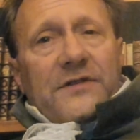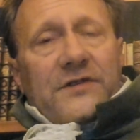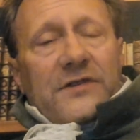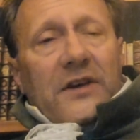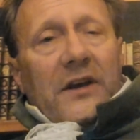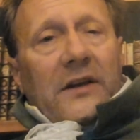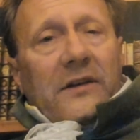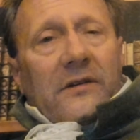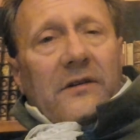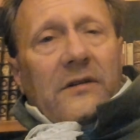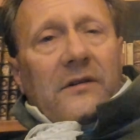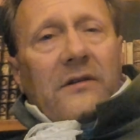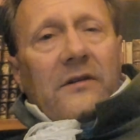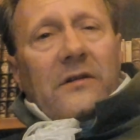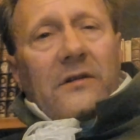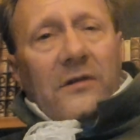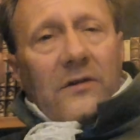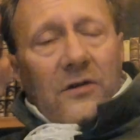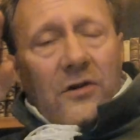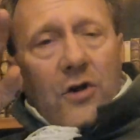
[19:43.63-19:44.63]
said,
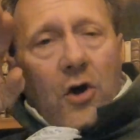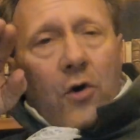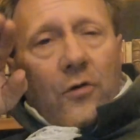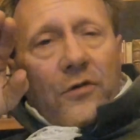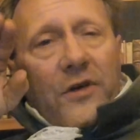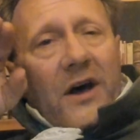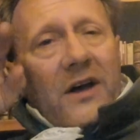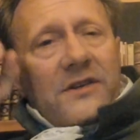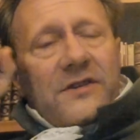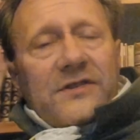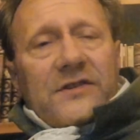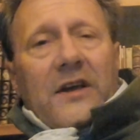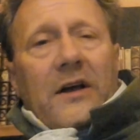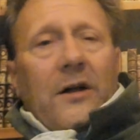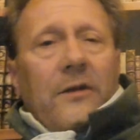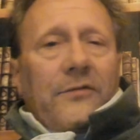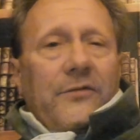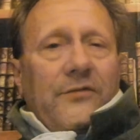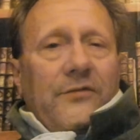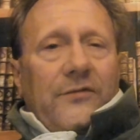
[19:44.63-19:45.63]
"Know
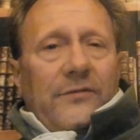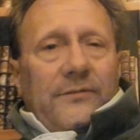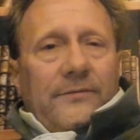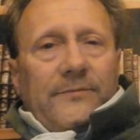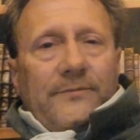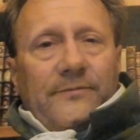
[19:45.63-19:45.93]
thyself."